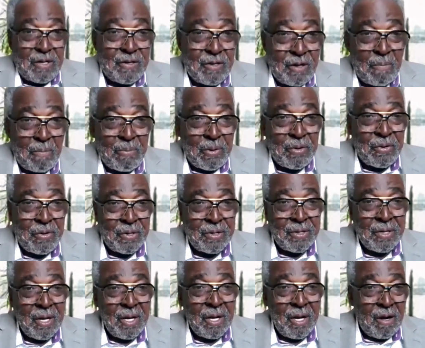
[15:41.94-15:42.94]
of the
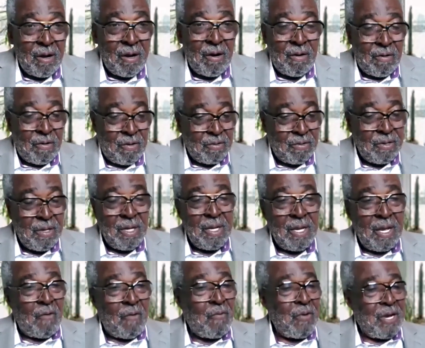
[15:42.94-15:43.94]
board on.
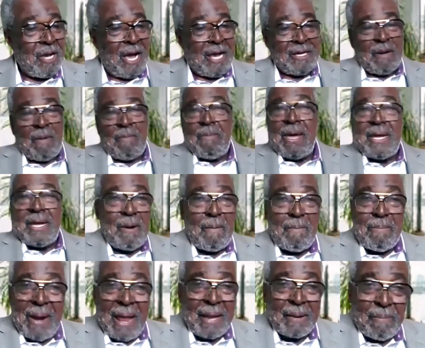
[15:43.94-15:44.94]
And we got the Make
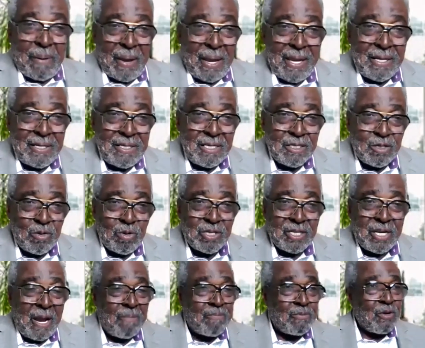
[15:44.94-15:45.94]
'em Black pages,
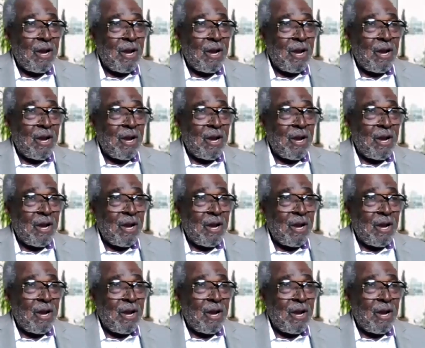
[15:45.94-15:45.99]
which I'm